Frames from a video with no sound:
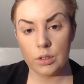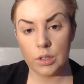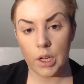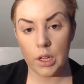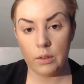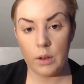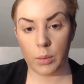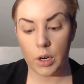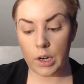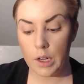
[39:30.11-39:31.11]
Halloween
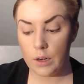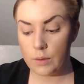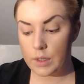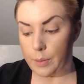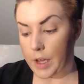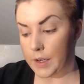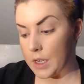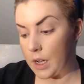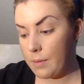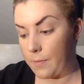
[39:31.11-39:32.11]
party, and it was a bad
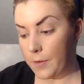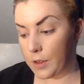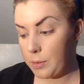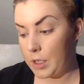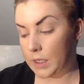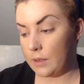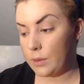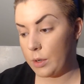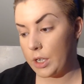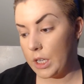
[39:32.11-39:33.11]
time for the place I was
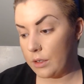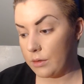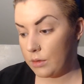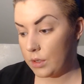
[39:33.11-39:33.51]
working.